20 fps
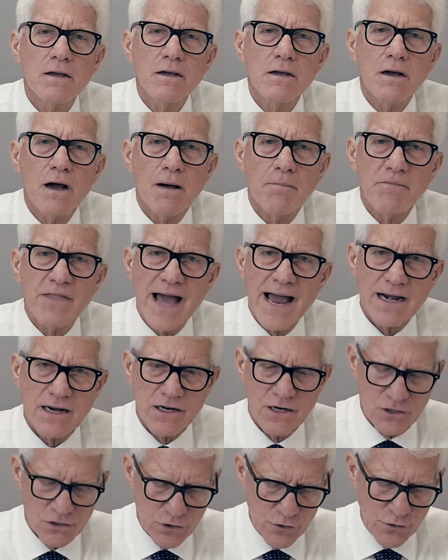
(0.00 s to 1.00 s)
That
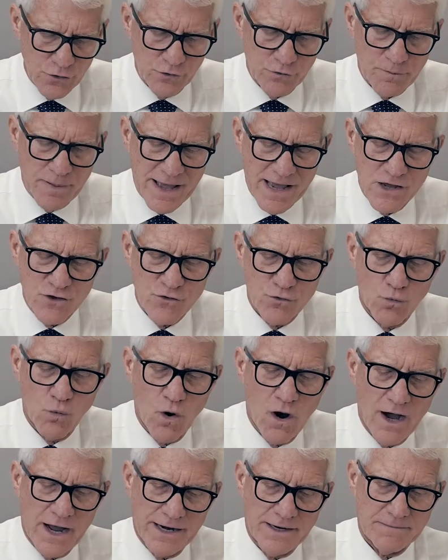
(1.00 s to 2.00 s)
concludes page
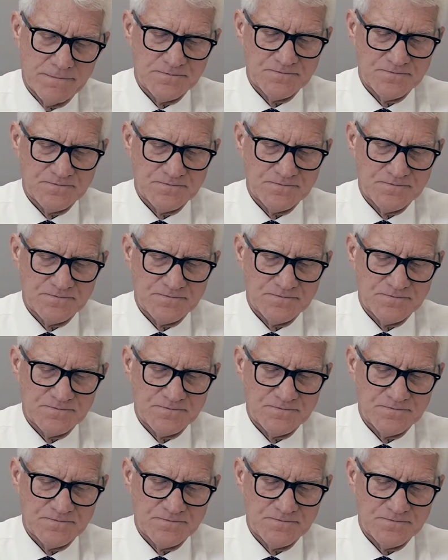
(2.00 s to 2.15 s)
1.